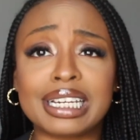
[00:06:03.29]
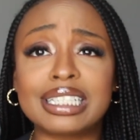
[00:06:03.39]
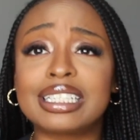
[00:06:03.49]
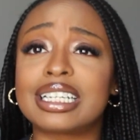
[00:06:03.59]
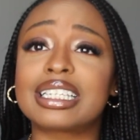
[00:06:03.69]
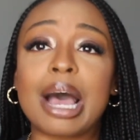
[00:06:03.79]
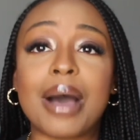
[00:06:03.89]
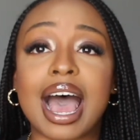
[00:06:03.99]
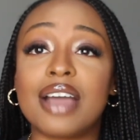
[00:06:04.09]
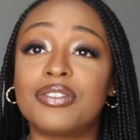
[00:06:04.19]
This is just how
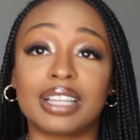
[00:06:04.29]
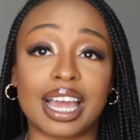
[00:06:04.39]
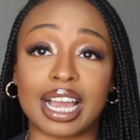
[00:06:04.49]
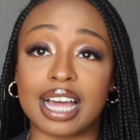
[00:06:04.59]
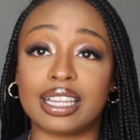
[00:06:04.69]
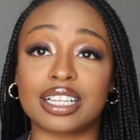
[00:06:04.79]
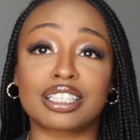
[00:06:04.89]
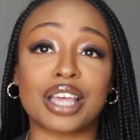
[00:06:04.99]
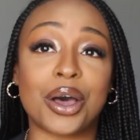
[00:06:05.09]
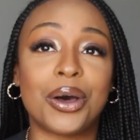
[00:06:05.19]
I feel like I look.
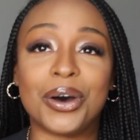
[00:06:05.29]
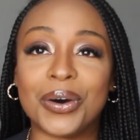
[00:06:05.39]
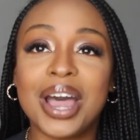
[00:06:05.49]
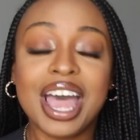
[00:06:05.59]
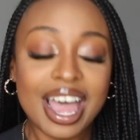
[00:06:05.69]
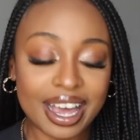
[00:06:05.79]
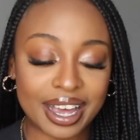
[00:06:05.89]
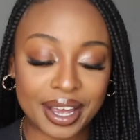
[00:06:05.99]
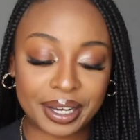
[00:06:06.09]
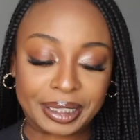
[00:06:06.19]
So
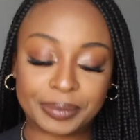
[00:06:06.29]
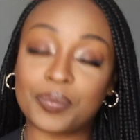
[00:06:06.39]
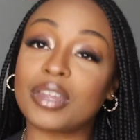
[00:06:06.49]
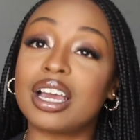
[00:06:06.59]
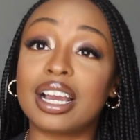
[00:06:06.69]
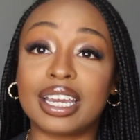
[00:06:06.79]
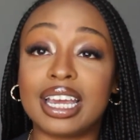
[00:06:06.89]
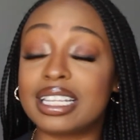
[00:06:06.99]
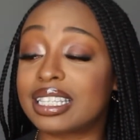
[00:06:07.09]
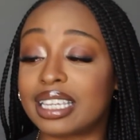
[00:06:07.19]

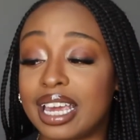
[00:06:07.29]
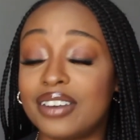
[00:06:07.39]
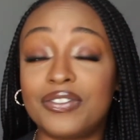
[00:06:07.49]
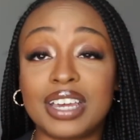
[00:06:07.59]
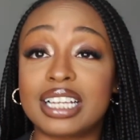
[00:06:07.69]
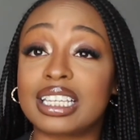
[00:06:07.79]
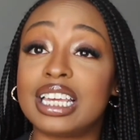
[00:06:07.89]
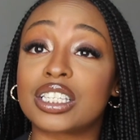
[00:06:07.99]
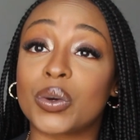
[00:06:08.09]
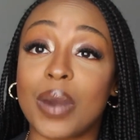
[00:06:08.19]
again, Skin Fix
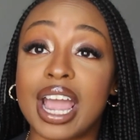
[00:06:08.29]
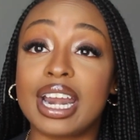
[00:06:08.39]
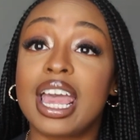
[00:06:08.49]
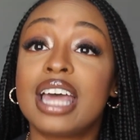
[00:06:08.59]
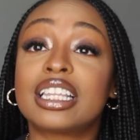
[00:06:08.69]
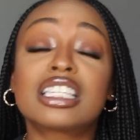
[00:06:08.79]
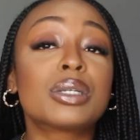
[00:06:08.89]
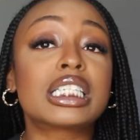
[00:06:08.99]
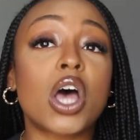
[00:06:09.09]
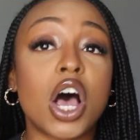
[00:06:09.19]
is great. This
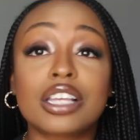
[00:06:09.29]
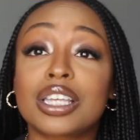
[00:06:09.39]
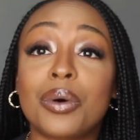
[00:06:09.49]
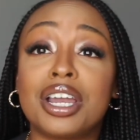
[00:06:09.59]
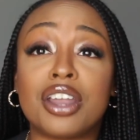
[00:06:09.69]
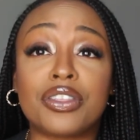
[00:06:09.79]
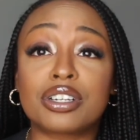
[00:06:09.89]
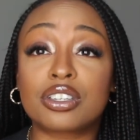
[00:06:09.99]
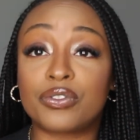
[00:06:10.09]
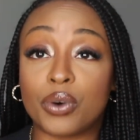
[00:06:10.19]
is also another
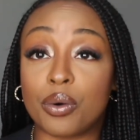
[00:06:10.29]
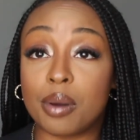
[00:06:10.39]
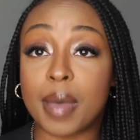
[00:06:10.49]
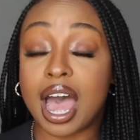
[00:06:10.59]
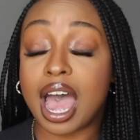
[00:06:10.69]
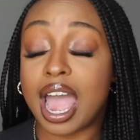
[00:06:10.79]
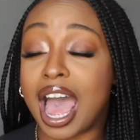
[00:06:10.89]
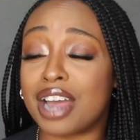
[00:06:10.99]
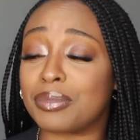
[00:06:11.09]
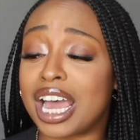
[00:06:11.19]
Sephora buy.
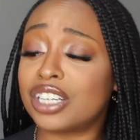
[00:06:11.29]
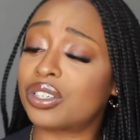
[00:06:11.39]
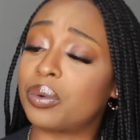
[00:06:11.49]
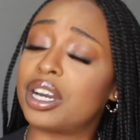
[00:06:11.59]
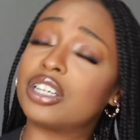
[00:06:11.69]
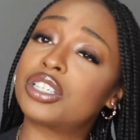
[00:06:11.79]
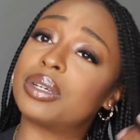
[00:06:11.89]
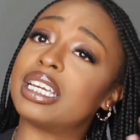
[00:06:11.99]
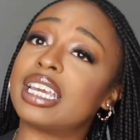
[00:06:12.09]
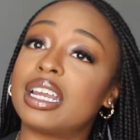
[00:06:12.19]
I'm not sure where else you
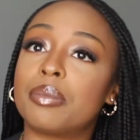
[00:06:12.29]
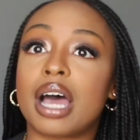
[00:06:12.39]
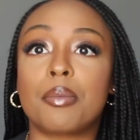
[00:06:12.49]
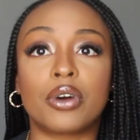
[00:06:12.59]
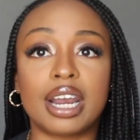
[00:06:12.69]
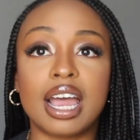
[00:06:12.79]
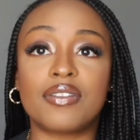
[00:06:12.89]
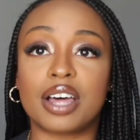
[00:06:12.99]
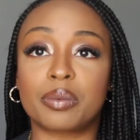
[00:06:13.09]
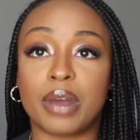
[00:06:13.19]
can get it, but I'm gonna have
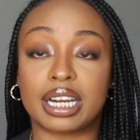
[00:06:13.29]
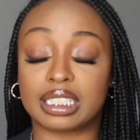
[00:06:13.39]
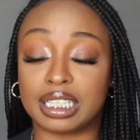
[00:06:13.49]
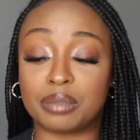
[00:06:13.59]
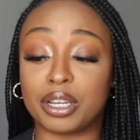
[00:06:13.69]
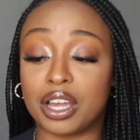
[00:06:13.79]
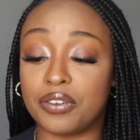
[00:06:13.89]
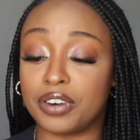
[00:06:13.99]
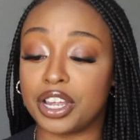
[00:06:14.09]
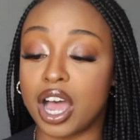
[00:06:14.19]
all the products linked below
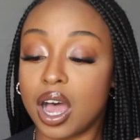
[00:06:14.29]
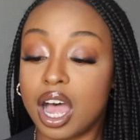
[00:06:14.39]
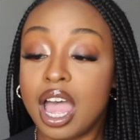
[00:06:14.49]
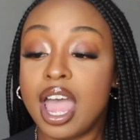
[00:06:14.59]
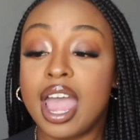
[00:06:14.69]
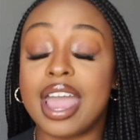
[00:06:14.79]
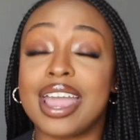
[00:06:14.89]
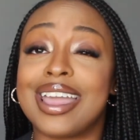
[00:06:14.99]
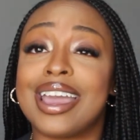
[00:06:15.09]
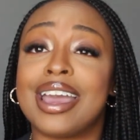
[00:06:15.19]
for y'all.
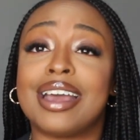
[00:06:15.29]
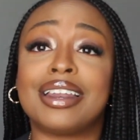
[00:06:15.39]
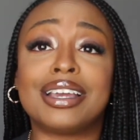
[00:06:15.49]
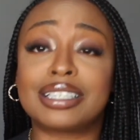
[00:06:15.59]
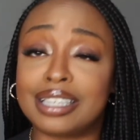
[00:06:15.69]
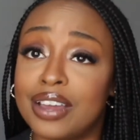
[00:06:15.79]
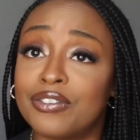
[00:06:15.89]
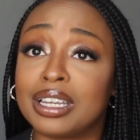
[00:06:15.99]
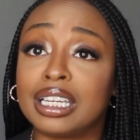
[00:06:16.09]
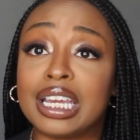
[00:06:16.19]
And it's
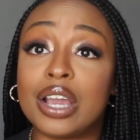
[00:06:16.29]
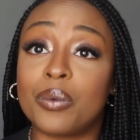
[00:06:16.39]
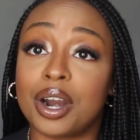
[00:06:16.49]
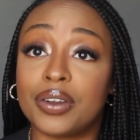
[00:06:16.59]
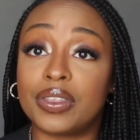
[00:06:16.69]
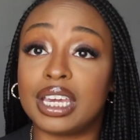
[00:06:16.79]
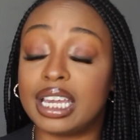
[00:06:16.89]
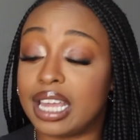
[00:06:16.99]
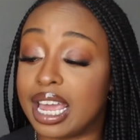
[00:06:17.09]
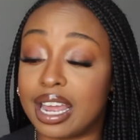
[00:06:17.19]
definitely worth
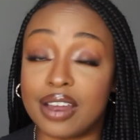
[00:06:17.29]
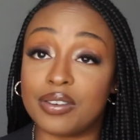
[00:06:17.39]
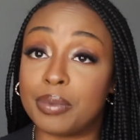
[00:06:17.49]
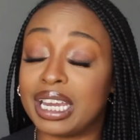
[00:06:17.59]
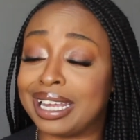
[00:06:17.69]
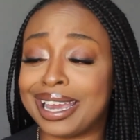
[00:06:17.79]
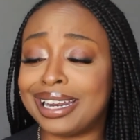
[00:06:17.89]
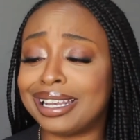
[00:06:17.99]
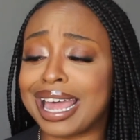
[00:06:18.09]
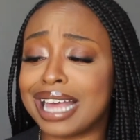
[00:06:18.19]
it and every penny. And
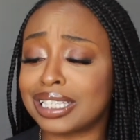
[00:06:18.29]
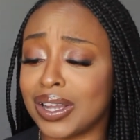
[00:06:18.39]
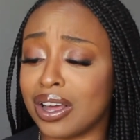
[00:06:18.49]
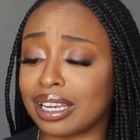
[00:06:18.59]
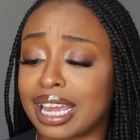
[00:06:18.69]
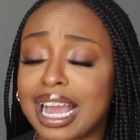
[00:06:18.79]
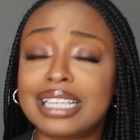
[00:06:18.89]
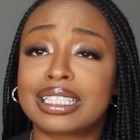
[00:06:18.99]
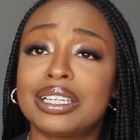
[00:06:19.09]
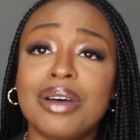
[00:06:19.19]
it lasts long. Like, I
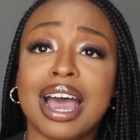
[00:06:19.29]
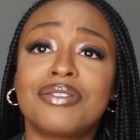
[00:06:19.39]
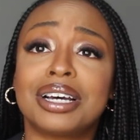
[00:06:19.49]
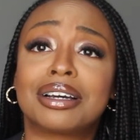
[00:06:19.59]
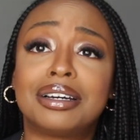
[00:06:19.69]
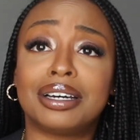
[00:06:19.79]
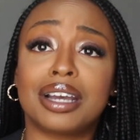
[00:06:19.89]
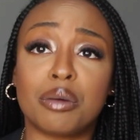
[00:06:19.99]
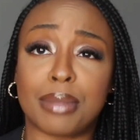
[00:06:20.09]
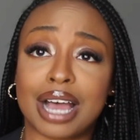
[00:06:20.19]
still have a good
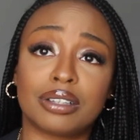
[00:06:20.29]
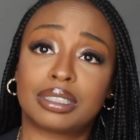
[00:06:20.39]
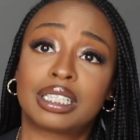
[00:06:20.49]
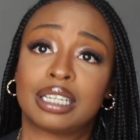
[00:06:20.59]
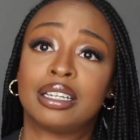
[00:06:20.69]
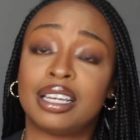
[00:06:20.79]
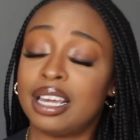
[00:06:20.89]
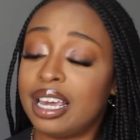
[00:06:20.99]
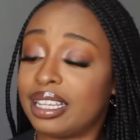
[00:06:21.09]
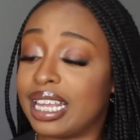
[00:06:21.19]
amount
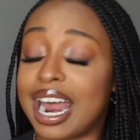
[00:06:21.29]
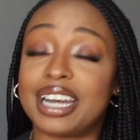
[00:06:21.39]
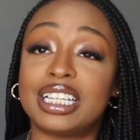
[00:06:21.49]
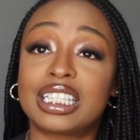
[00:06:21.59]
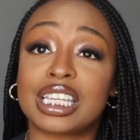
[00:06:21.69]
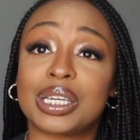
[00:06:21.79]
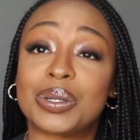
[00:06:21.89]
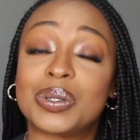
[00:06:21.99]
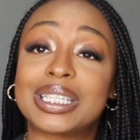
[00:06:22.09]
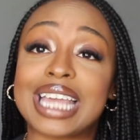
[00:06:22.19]
that I need to
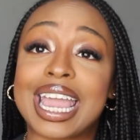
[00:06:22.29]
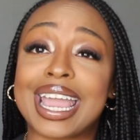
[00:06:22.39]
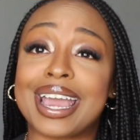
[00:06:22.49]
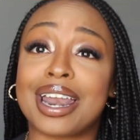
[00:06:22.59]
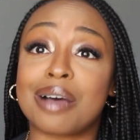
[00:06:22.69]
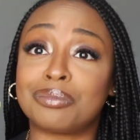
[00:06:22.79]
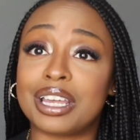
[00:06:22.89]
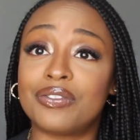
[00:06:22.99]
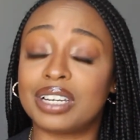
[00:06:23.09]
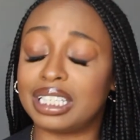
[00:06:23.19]
use. And I'm
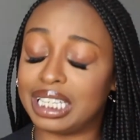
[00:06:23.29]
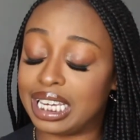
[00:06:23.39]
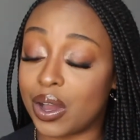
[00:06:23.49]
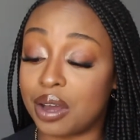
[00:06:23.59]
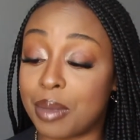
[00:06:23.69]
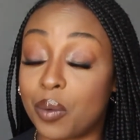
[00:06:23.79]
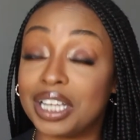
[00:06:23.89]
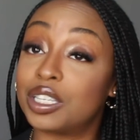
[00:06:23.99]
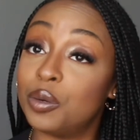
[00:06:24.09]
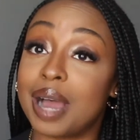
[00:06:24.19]
definitely on my
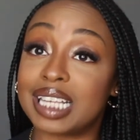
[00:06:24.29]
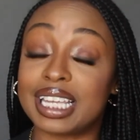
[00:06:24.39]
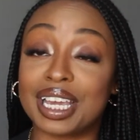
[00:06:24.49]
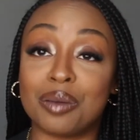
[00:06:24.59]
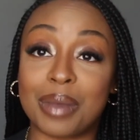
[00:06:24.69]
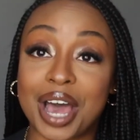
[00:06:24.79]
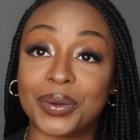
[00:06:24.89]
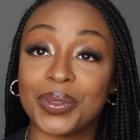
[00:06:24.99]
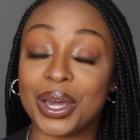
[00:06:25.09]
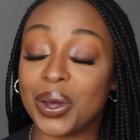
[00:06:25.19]
way to my second
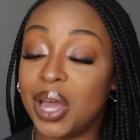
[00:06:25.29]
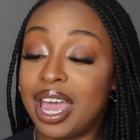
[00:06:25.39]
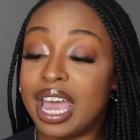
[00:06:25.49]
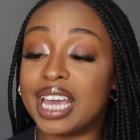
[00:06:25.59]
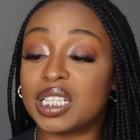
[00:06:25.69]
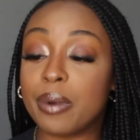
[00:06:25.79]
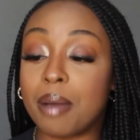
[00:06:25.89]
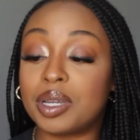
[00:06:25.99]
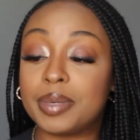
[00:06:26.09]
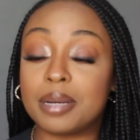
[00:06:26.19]
bottle though. And it's
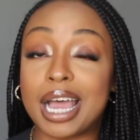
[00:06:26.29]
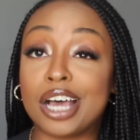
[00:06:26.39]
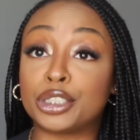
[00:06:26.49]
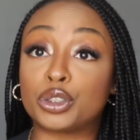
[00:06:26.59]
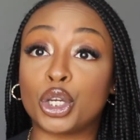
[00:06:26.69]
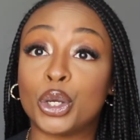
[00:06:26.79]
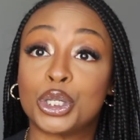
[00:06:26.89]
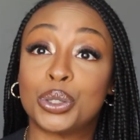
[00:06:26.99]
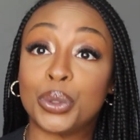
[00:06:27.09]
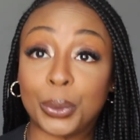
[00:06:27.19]
probably been about
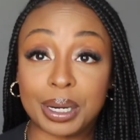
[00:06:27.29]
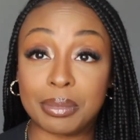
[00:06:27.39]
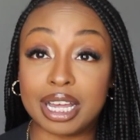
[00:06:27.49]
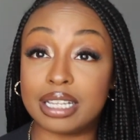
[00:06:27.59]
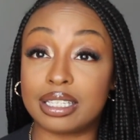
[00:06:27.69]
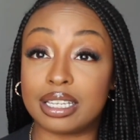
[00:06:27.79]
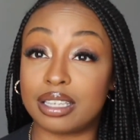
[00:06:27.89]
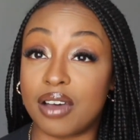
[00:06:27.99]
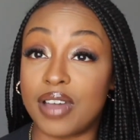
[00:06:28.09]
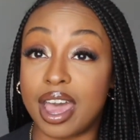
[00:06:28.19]
2-3 months since
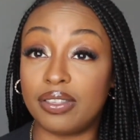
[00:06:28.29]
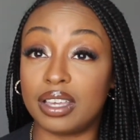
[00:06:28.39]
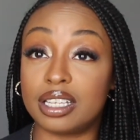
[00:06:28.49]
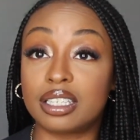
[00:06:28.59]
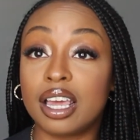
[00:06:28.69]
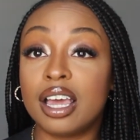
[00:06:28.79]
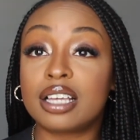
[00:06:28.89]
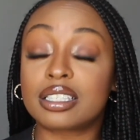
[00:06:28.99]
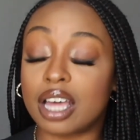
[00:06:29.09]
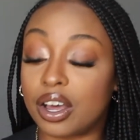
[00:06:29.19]
I've had this.
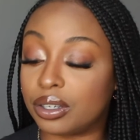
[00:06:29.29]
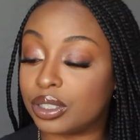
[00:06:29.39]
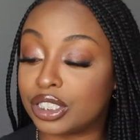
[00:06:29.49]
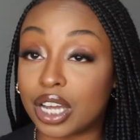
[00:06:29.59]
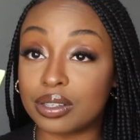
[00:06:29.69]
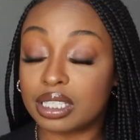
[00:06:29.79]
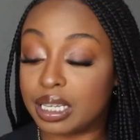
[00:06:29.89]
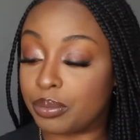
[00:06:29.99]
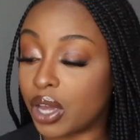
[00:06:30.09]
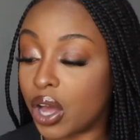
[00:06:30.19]
So don't
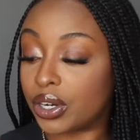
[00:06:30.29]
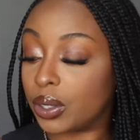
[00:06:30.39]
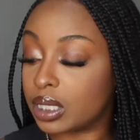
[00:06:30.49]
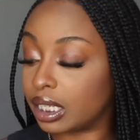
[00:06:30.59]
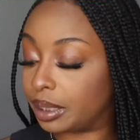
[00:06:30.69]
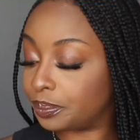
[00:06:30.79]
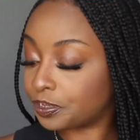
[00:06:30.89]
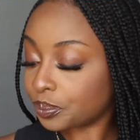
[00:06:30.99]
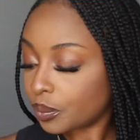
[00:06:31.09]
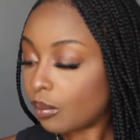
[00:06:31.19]
sleep, y'all. Don't sleep.
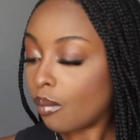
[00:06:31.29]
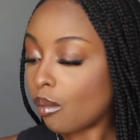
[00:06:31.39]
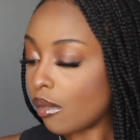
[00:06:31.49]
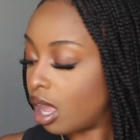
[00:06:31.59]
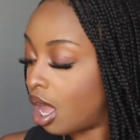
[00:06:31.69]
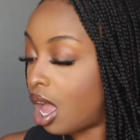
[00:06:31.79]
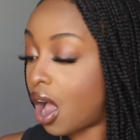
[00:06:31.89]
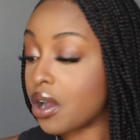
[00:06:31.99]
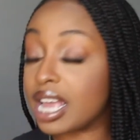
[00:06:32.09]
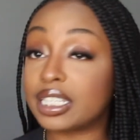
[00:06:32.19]

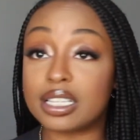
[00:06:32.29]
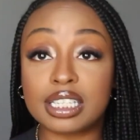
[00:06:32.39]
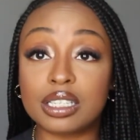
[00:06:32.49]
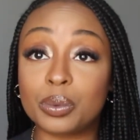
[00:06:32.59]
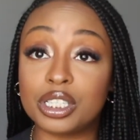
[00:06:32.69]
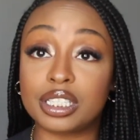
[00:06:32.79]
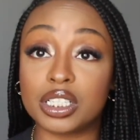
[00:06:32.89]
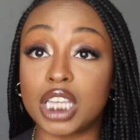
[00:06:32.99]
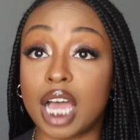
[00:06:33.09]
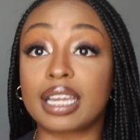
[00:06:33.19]
Okay, so since we're
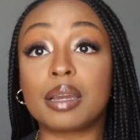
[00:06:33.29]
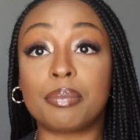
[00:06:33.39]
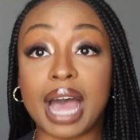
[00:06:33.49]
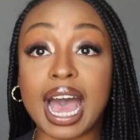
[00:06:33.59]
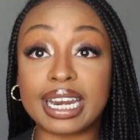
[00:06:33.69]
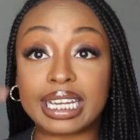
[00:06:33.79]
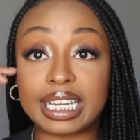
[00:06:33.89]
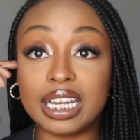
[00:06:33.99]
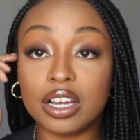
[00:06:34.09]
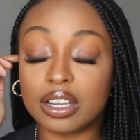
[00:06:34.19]
still talking
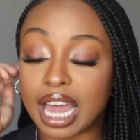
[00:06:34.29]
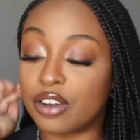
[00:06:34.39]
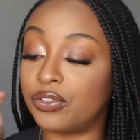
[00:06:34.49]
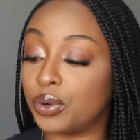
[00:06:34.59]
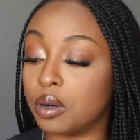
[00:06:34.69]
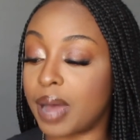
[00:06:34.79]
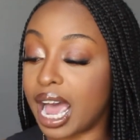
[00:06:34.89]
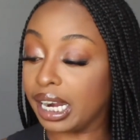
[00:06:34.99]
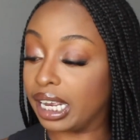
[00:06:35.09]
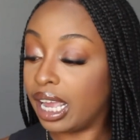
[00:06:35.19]
body, like full
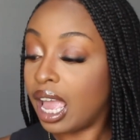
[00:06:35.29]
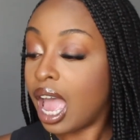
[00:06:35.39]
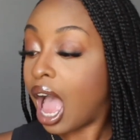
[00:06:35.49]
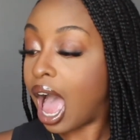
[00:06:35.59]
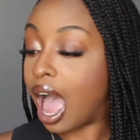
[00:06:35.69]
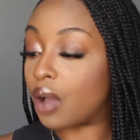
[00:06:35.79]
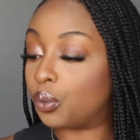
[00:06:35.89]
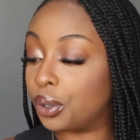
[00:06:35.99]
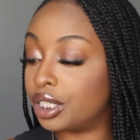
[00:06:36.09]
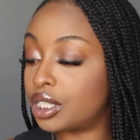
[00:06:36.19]
body, I
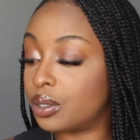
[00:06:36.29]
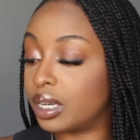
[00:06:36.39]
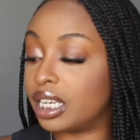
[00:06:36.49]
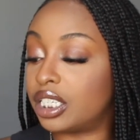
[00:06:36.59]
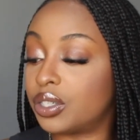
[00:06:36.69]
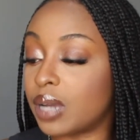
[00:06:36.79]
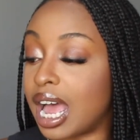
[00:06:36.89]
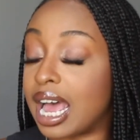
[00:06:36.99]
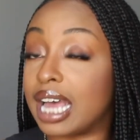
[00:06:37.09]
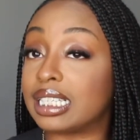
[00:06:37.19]
want to get you
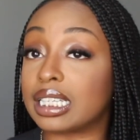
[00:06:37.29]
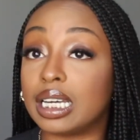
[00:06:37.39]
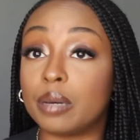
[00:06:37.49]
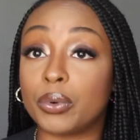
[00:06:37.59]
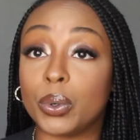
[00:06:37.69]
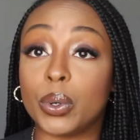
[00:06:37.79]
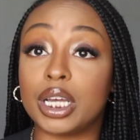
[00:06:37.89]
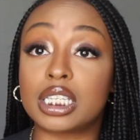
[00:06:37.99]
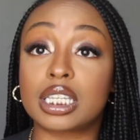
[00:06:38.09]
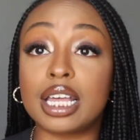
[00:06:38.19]
guys up
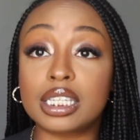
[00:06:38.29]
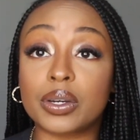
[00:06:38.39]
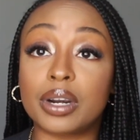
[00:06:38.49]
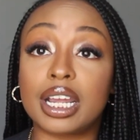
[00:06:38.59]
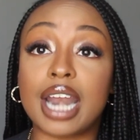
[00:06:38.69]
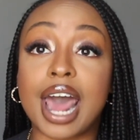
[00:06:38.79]
on sunscreen.